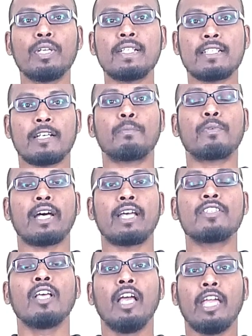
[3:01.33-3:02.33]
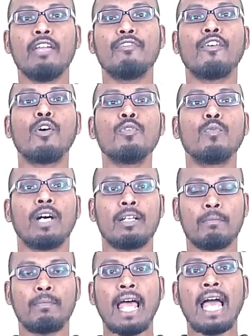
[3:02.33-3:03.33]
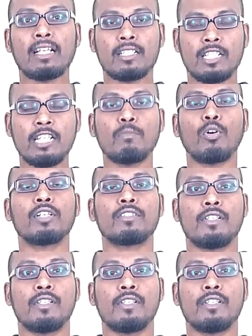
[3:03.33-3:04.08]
his surprise, he found one black tin box